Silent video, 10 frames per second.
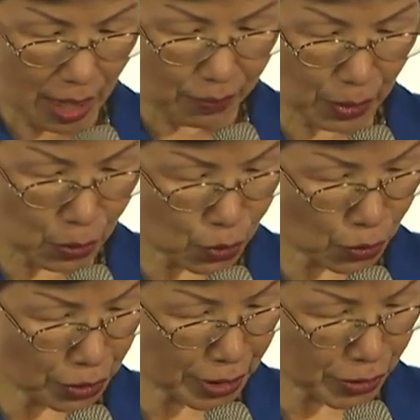
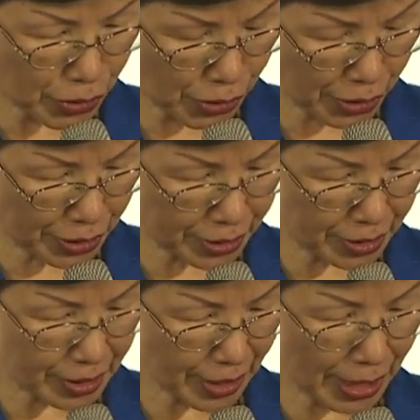mutual
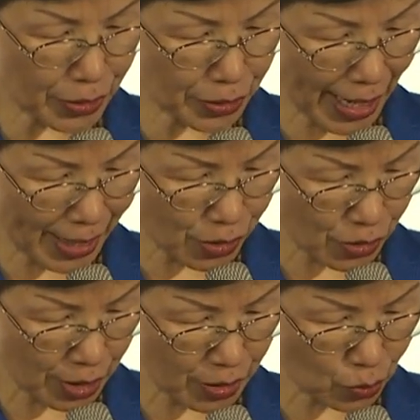concern,
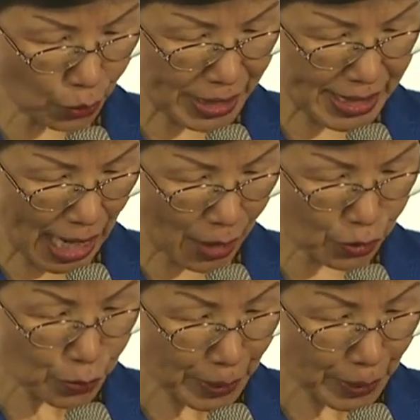interaction without